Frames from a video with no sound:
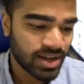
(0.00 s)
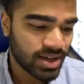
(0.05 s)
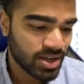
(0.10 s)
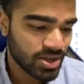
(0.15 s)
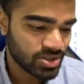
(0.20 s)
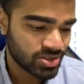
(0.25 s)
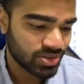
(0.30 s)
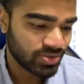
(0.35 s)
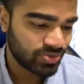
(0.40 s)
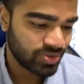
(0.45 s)

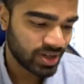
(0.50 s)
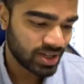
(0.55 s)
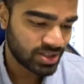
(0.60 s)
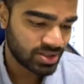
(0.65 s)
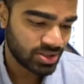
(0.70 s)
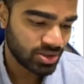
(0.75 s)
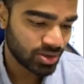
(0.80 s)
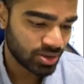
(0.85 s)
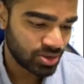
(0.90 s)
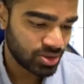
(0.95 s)
So first you
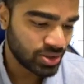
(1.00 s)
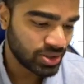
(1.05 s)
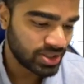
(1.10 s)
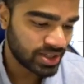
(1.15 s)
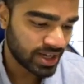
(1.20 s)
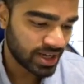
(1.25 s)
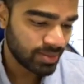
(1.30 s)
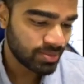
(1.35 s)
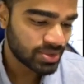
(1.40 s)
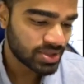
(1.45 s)
got two
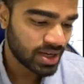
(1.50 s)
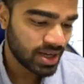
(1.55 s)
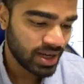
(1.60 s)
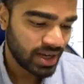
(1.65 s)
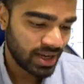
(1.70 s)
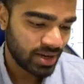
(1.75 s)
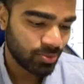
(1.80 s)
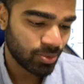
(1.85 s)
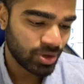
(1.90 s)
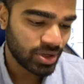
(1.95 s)
terms,
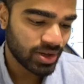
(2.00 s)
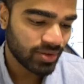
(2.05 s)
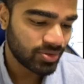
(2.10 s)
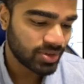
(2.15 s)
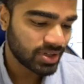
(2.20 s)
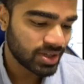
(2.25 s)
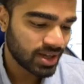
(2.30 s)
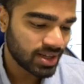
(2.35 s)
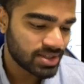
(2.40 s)
and what you guys